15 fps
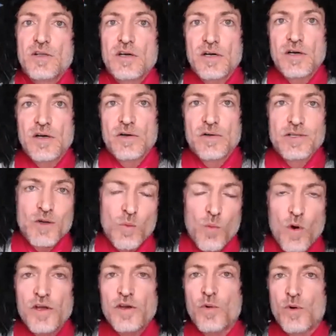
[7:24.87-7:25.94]
uh, you know,
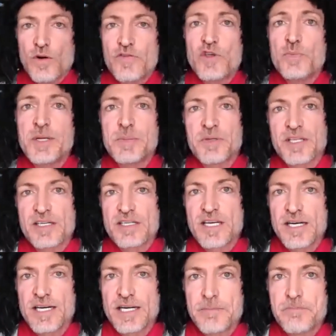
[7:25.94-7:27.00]
one or a few people at a
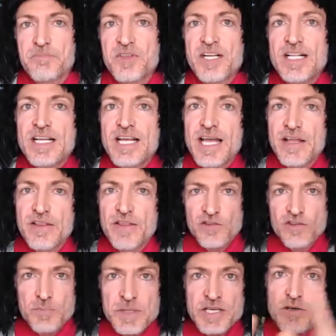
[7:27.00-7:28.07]
time and the
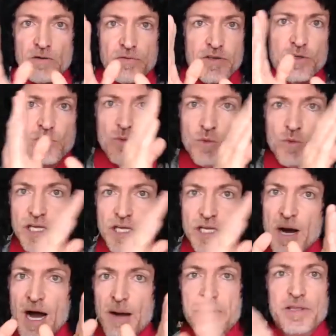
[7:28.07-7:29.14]
speaker view will keep
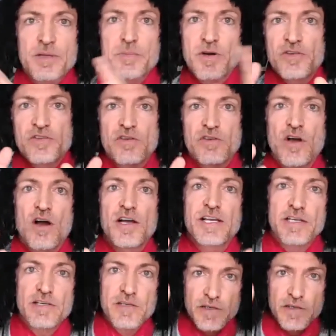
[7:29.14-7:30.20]
popping the person
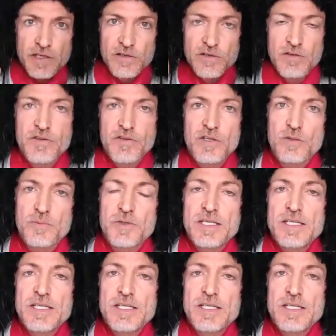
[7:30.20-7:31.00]
talking into view